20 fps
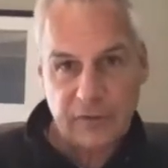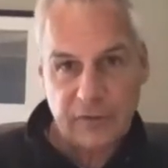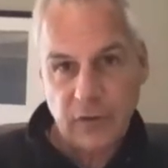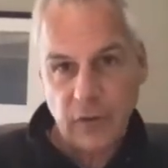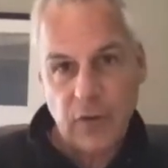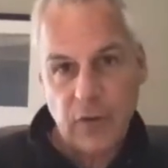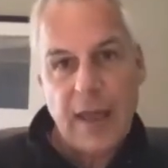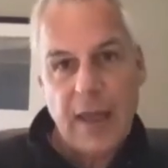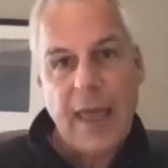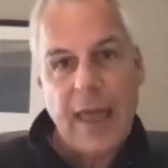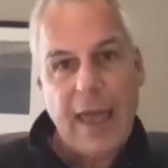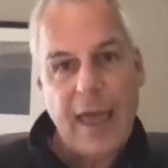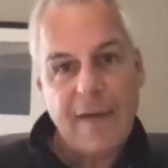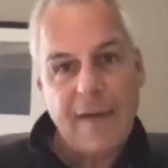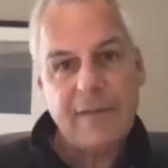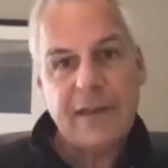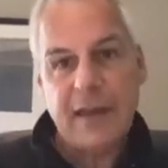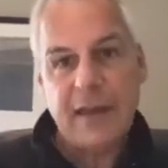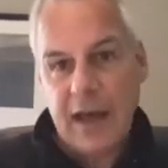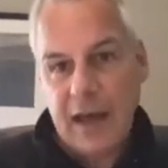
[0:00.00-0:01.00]
So
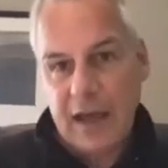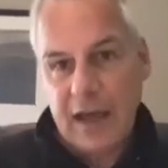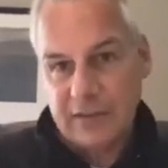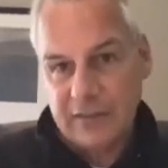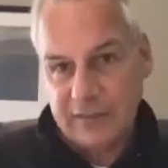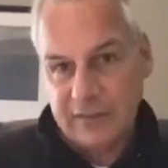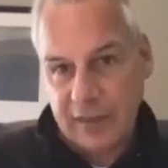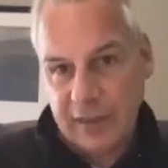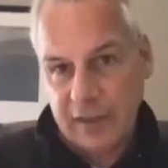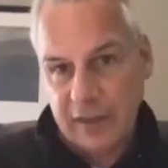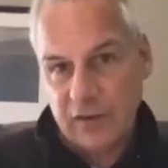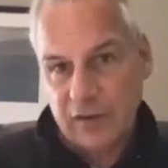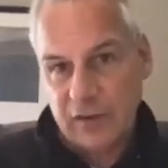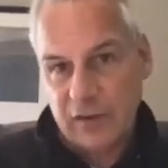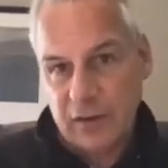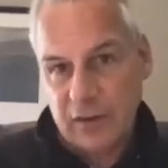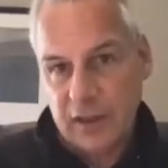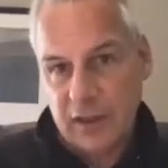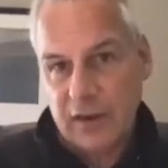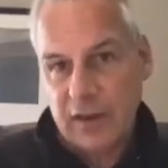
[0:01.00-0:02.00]
having a high
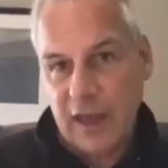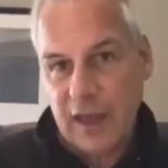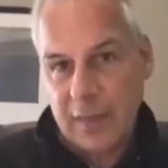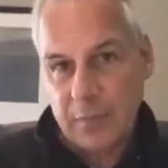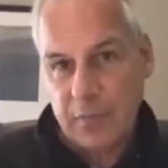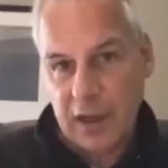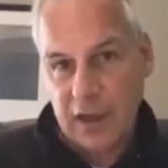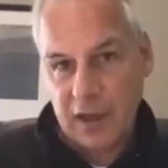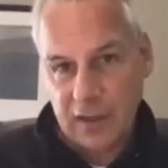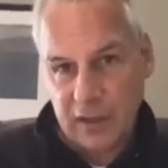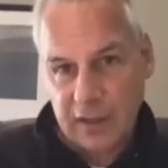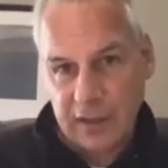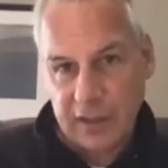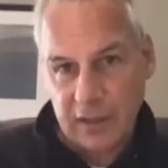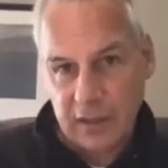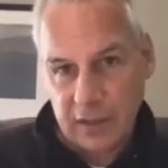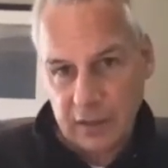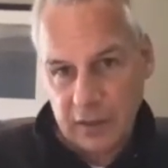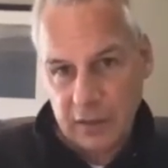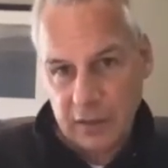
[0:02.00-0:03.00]
standard and not
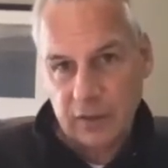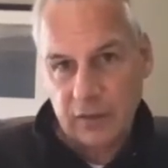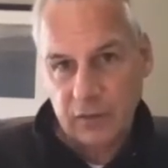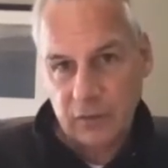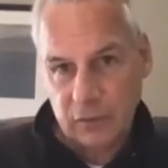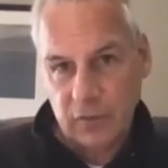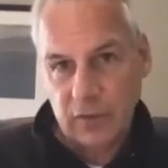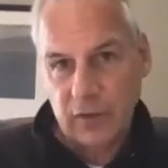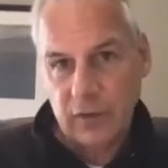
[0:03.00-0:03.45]
buckling is